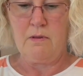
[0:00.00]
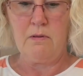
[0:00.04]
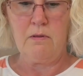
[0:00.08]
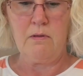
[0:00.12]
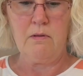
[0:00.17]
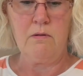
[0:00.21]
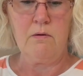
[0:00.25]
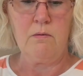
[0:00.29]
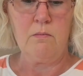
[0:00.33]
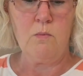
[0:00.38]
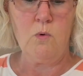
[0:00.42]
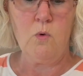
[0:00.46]

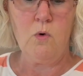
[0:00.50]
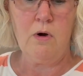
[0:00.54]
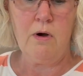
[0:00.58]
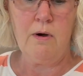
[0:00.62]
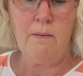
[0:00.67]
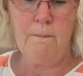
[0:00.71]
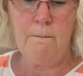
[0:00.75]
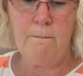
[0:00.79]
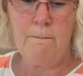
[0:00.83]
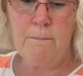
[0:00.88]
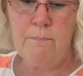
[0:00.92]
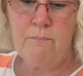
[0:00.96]
one more,
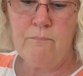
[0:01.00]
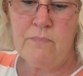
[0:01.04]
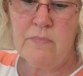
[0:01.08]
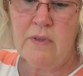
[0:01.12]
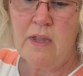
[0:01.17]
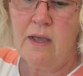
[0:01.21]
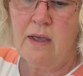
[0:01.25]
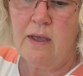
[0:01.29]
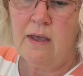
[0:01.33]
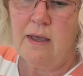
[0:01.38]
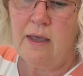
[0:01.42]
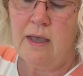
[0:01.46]

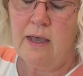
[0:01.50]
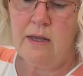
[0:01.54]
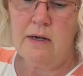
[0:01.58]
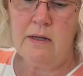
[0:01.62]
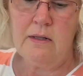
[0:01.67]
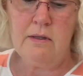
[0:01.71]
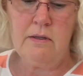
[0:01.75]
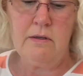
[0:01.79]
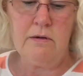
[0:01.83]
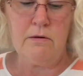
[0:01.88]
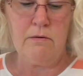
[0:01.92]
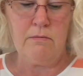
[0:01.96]
and
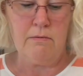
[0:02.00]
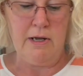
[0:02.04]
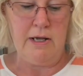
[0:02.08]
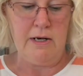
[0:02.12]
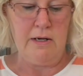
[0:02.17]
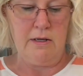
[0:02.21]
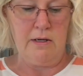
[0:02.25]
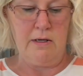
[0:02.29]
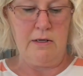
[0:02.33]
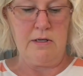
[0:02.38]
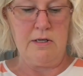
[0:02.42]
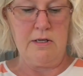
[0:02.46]
a little
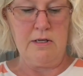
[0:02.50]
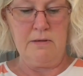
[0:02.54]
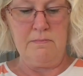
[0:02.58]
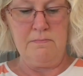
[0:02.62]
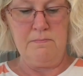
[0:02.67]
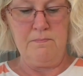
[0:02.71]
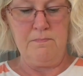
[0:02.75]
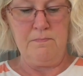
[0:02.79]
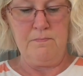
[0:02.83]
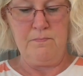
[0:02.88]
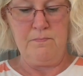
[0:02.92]
red onion.